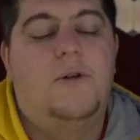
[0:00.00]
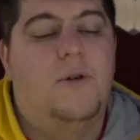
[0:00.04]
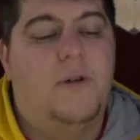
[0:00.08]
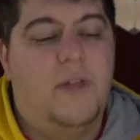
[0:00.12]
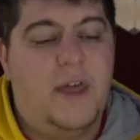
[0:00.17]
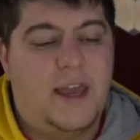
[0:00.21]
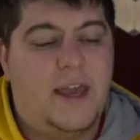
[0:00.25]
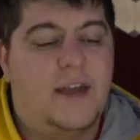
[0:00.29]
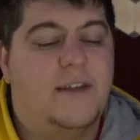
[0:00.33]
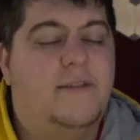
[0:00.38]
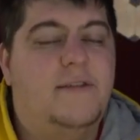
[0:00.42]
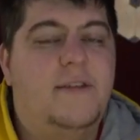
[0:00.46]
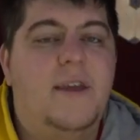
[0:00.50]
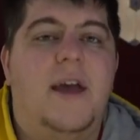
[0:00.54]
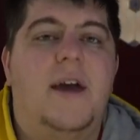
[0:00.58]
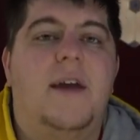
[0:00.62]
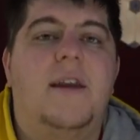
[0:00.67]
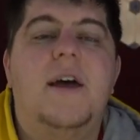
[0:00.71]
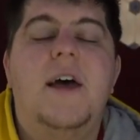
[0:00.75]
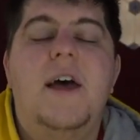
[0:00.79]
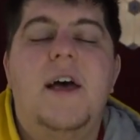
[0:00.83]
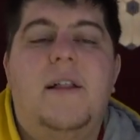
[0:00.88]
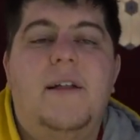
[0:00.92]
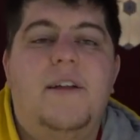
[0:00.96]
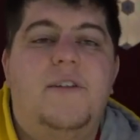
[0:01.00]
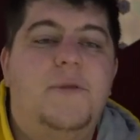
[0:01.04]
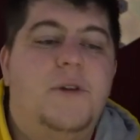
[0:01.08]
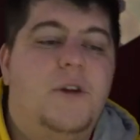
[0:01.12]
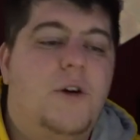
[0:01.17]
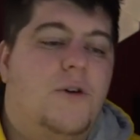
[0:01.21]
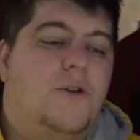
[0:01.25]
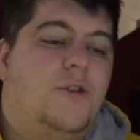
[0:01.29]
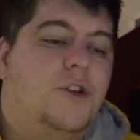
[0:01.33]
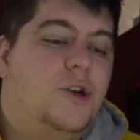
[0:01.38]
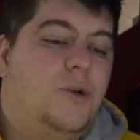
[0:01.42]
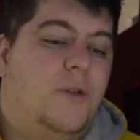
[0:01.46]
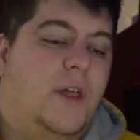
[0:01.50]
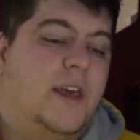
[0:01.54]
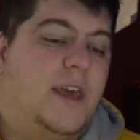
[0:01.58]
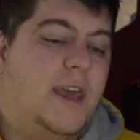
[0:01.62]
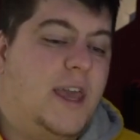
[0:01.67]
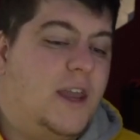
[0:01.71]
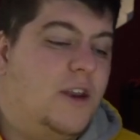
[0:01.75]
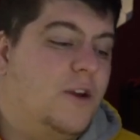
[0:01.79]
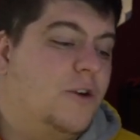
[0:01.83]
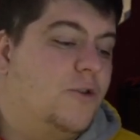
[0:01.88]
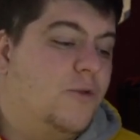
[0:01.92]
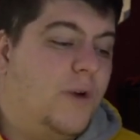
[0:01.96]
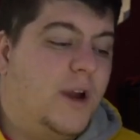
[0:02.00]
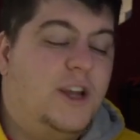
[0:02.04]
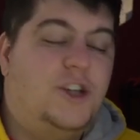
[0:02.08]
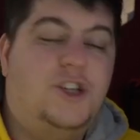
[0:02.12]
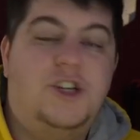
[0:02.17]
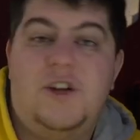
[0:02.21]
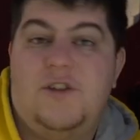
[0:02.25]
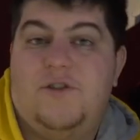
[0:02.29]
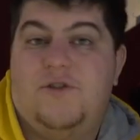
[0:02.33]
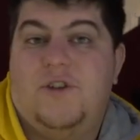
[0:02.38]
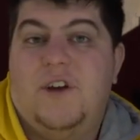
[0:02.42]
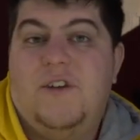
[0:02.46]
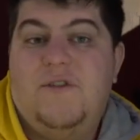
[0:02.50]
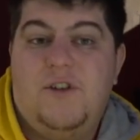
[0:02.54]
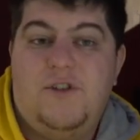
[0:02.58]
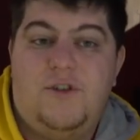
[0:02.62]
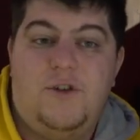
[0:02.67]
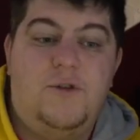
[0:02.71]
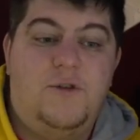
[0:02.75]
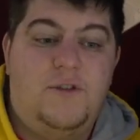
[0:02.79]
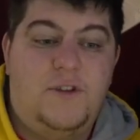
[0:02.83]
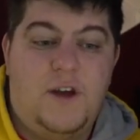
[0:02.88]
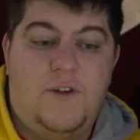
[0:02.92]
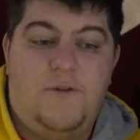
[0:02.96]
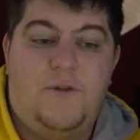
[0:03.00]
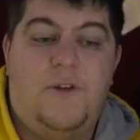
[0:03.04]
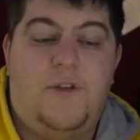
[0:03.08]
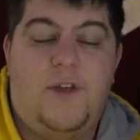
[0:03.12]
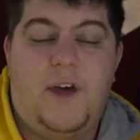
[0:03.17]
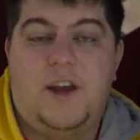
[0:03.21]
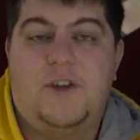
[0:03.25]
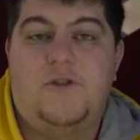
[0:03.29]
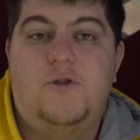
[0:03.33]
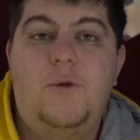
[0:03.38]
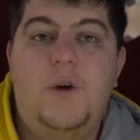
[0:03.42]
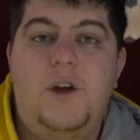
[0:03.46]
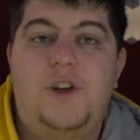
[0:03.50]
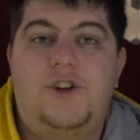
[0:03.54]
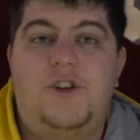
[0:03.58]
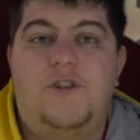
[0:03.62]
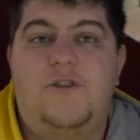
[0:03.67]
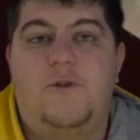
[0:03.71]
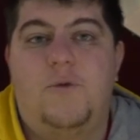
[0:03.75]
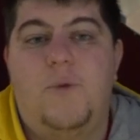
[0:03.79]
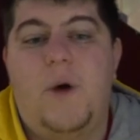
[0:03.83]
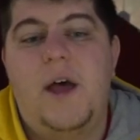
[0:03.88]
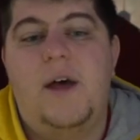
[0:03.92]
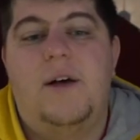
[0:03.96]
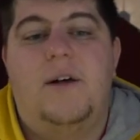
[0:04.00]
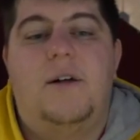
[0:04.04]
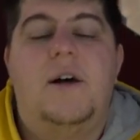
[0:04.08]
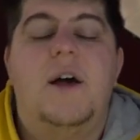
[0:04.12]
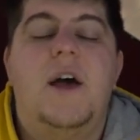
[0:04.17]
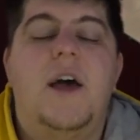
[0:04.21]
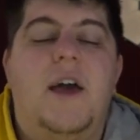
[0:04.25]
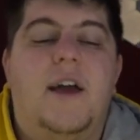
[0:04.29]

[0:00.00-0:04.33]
Or like I said, lets me go and do like integrations or even do stuff with like Twitch as well.